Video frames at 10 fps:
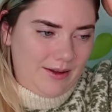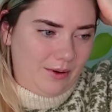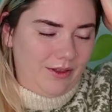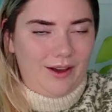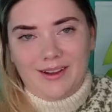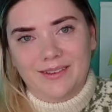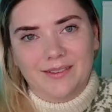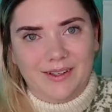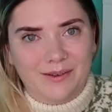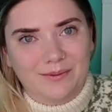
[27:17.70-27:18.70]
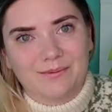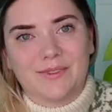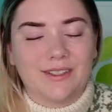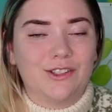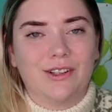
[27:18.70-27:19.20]
We thought, you know,
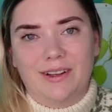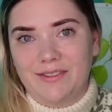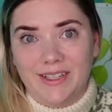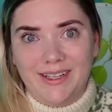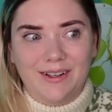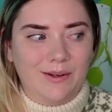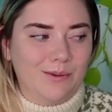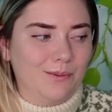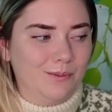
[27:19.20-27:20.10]
since she left it here,